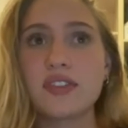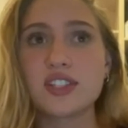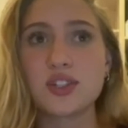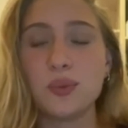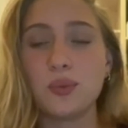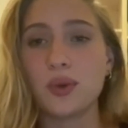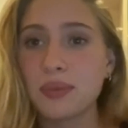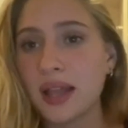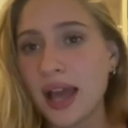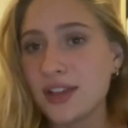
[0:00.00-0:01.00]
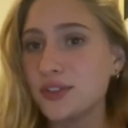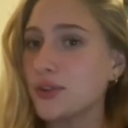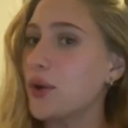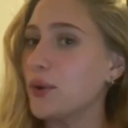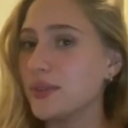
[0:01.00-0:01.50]
to like plan your
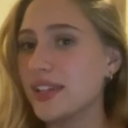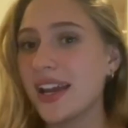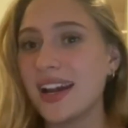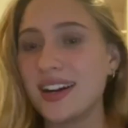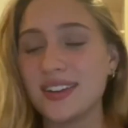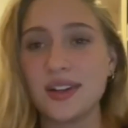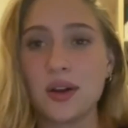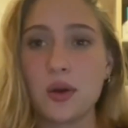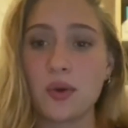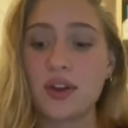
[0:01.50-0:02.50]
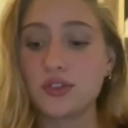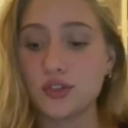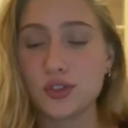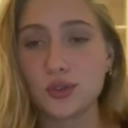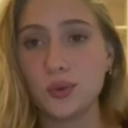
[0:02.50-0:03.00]
whole day out around your
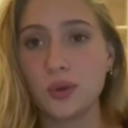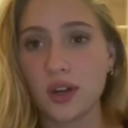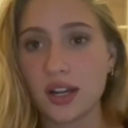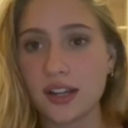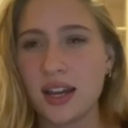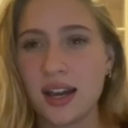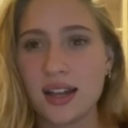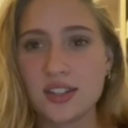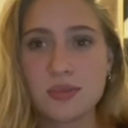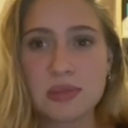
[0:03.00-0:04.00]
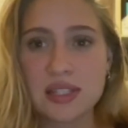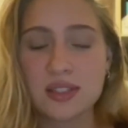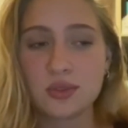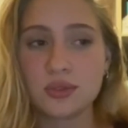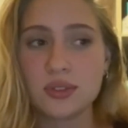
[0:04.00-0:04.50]
schoolwork. I guess I just miss
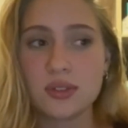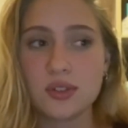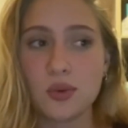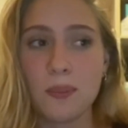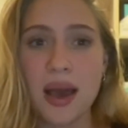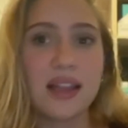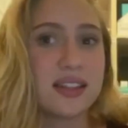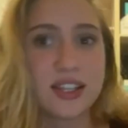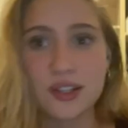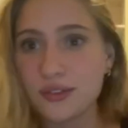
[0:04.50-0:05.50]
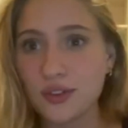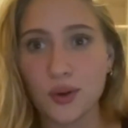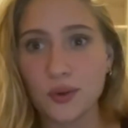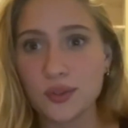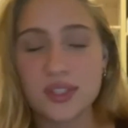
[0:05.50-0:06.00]
the normality of the
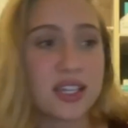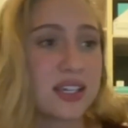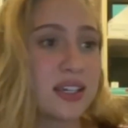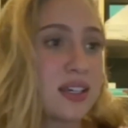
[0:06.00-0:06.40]
whole thing.